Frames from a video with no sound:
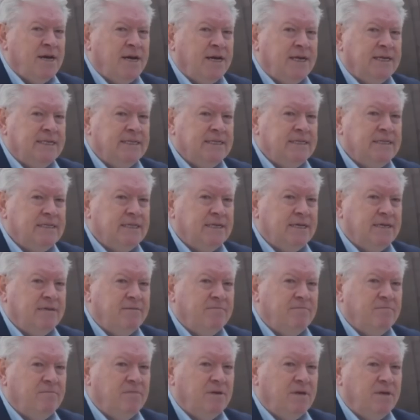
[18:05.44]
and
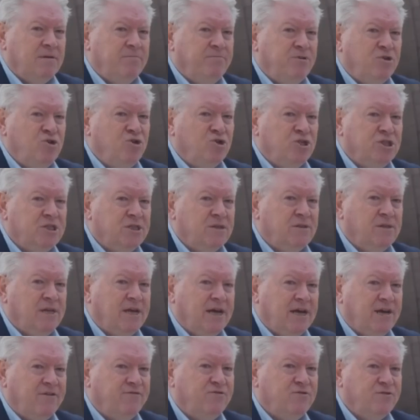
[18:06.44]
but you still
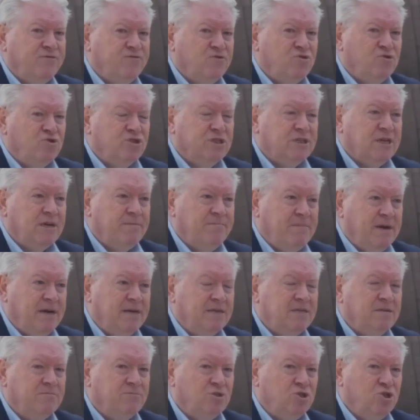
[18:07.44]
have to, of course,
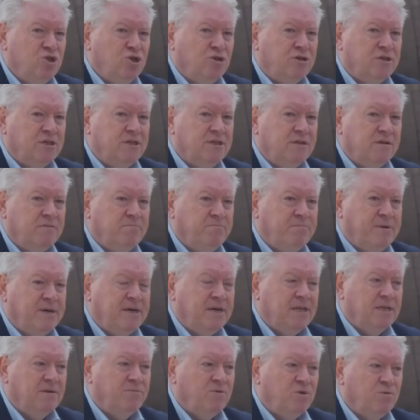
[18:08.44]
command a majority in
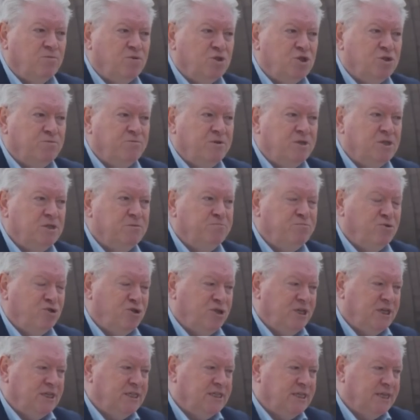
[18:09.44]
Parliament, which means
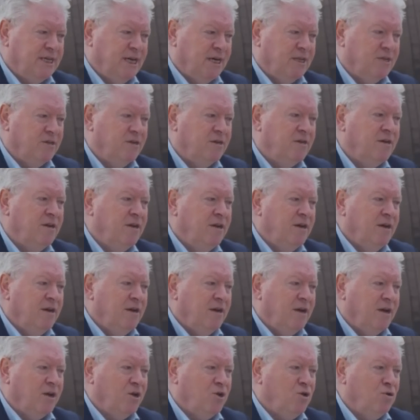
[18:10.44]
putting together
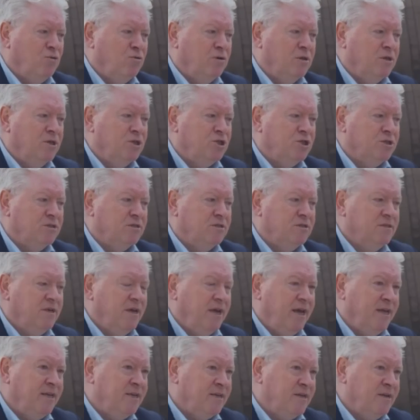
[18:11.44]
coalitions.
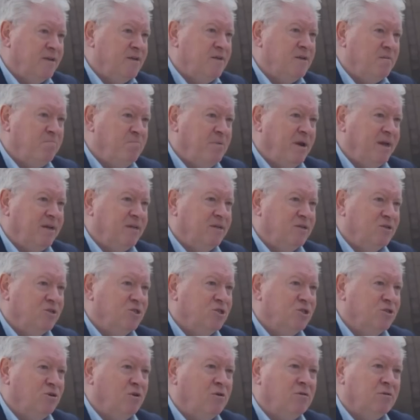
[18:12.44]
In an independent
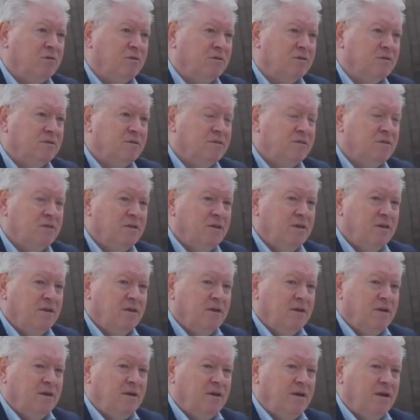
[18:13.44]
Scotland,
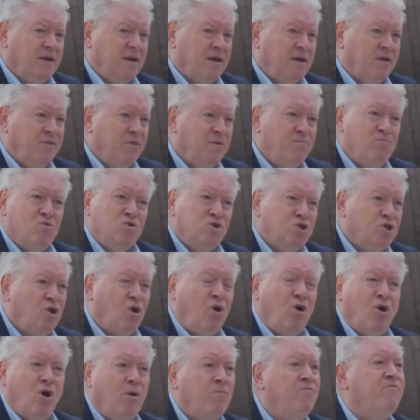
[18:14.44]
the most
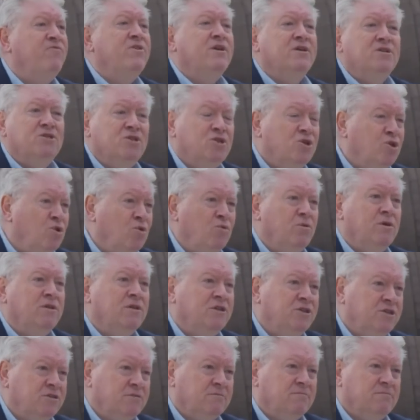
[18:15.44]
obvious
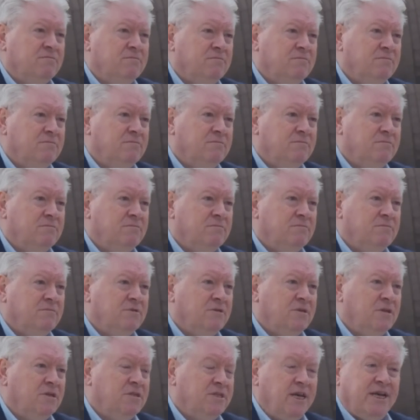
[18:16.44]
coalition
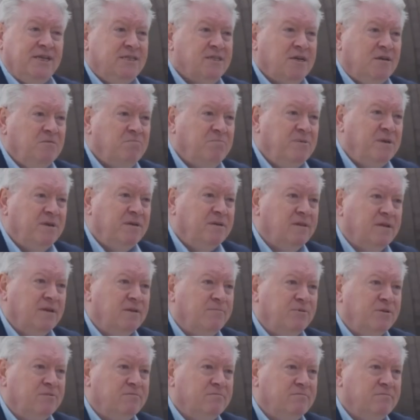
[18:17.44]
is SNP and
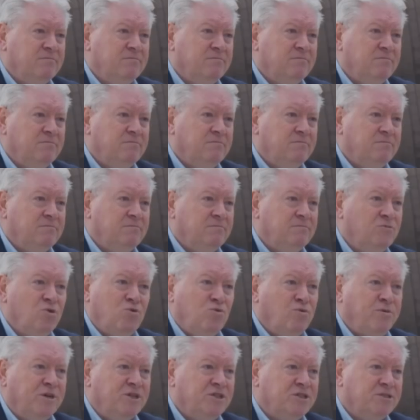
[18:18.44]
Labour, no
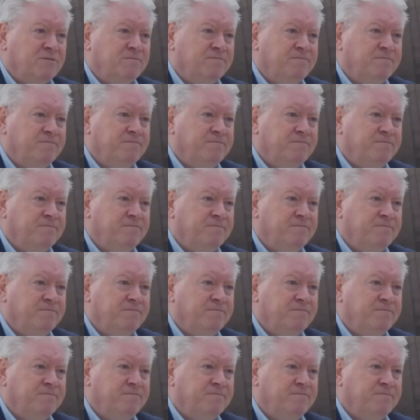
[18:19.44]
question.